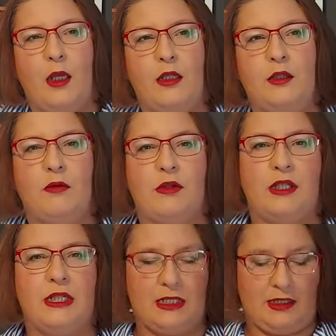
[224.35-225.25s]
It was
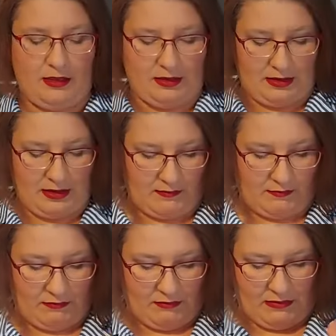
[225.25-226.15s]
just the
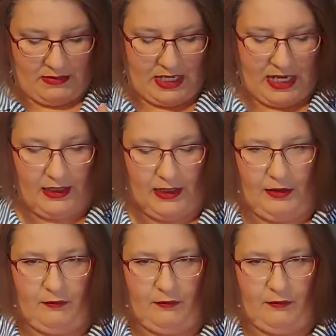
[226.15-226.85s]
neckline